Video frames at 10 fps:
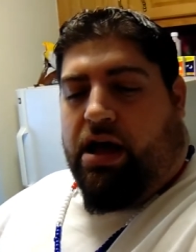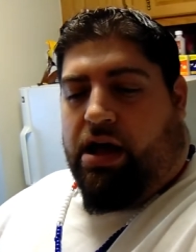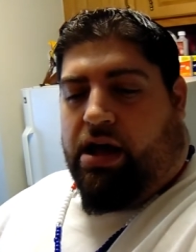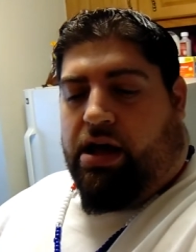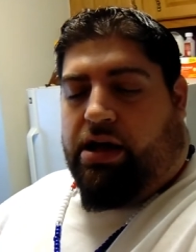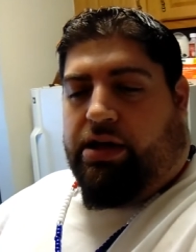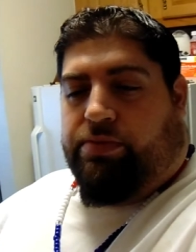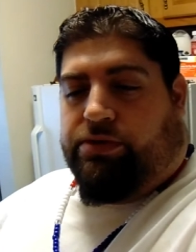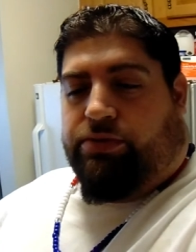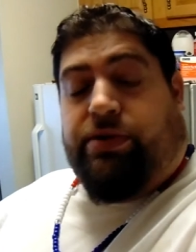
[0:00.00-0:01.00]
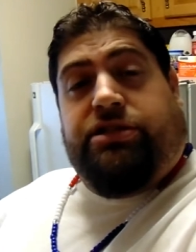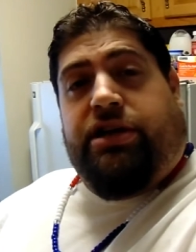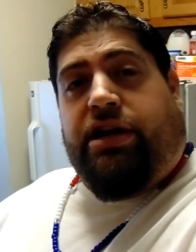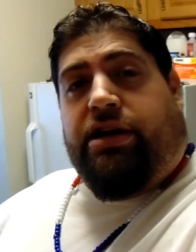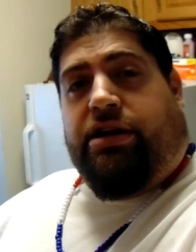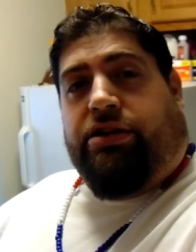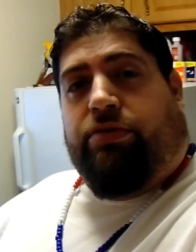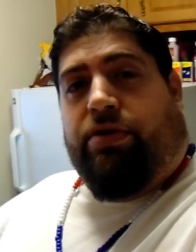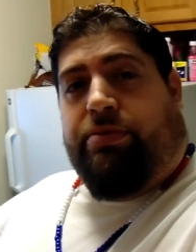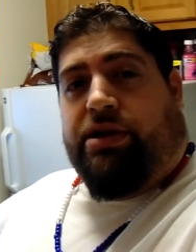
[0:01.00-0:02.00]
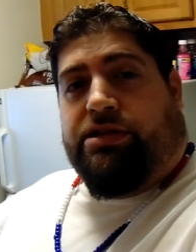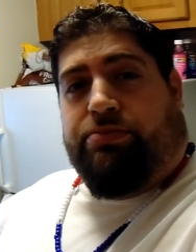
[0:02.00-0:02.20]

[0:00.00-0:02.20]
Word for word: Uh, it was originated in the Caribbean